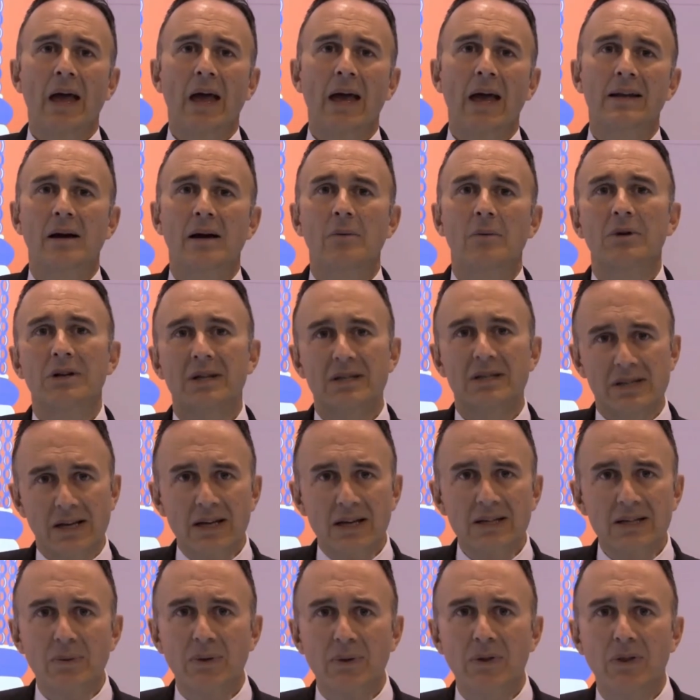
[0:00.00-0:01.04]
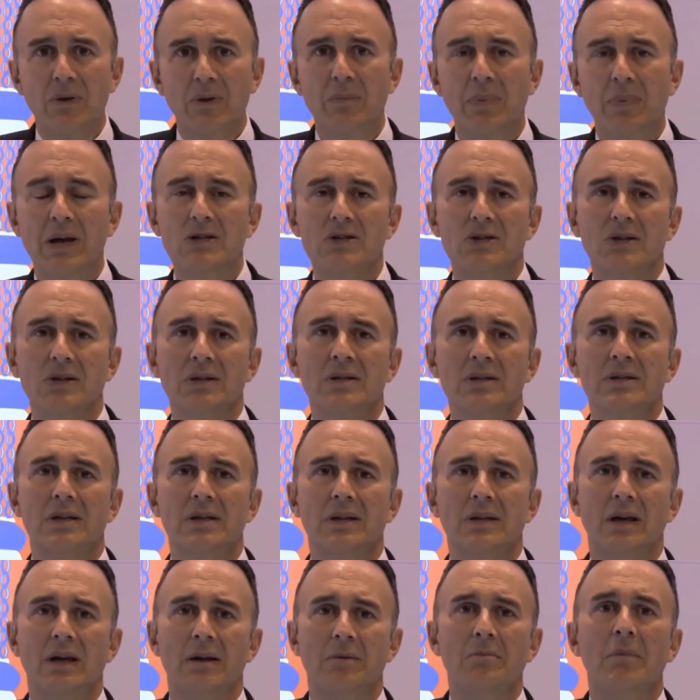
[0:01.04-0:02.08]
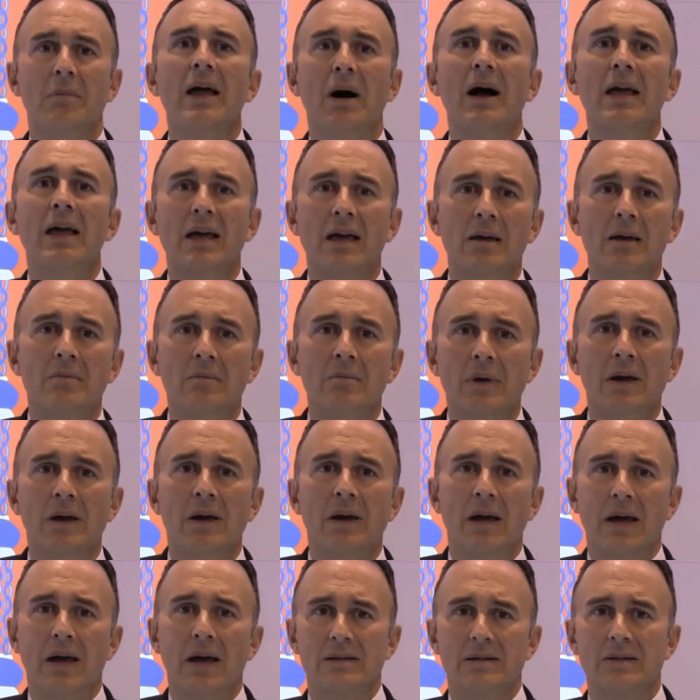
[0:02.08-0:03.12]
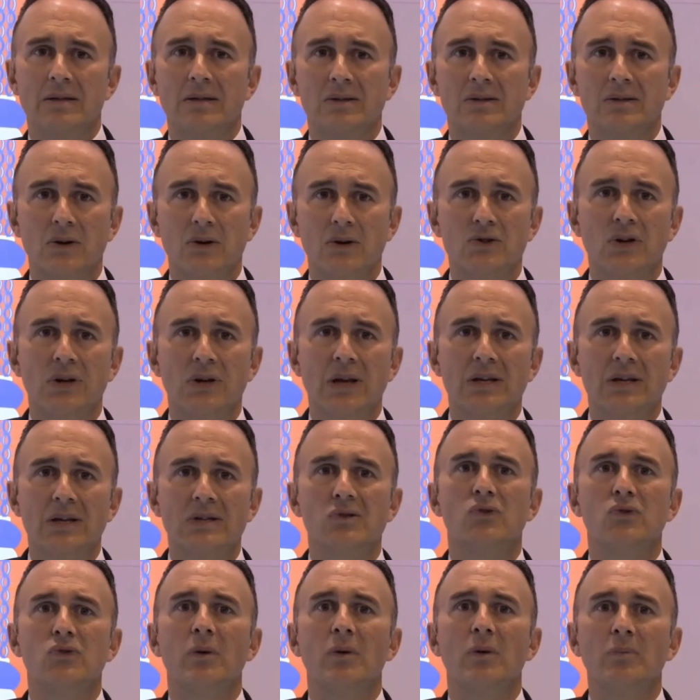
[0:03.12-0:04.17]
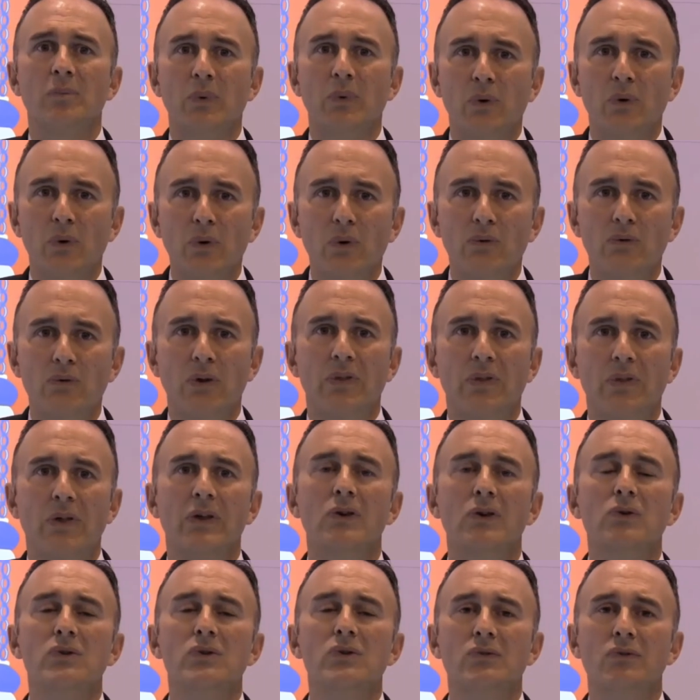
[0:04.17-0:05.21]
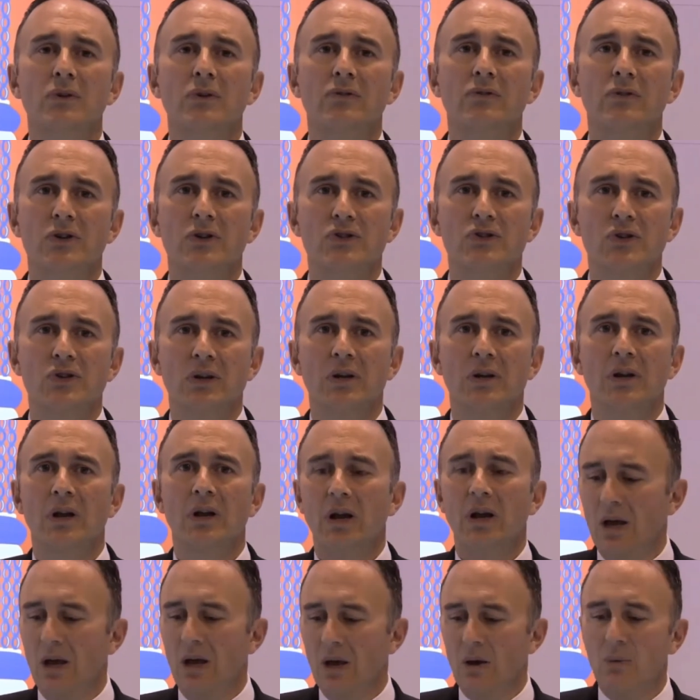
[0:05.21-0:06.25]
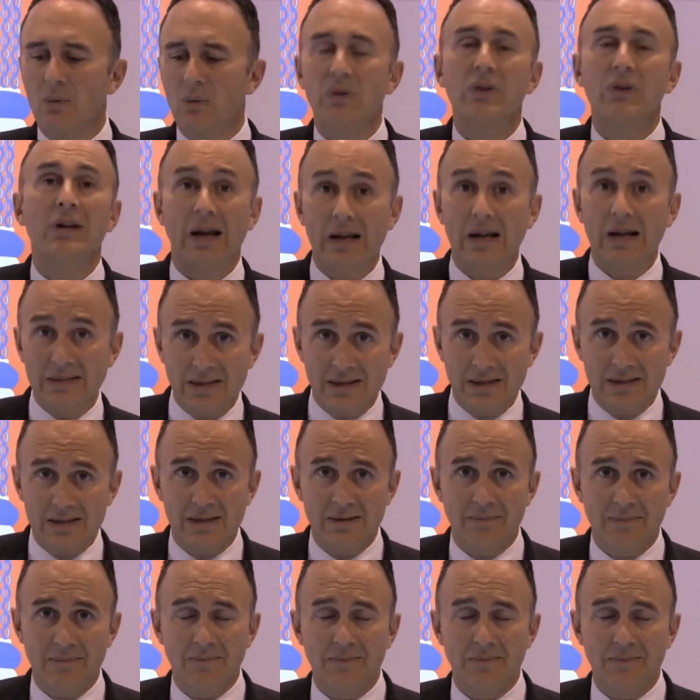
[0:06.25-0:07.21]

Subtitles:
And I will discuss with the patient that my aim as a surgeon is to improve the useful vision with glasses.